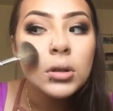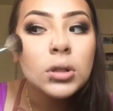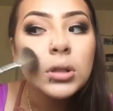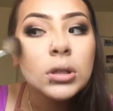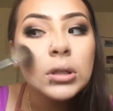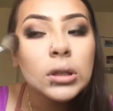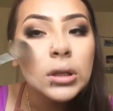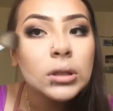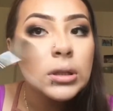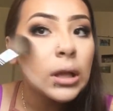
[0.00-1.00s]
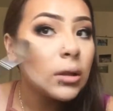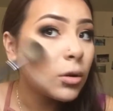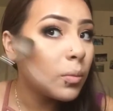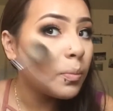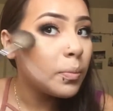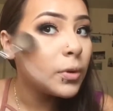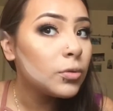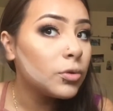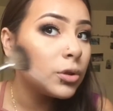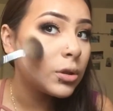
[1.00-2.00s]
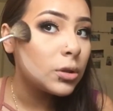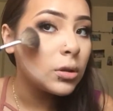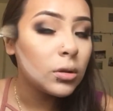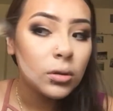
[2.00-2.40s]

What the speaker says: Just needs that little boost.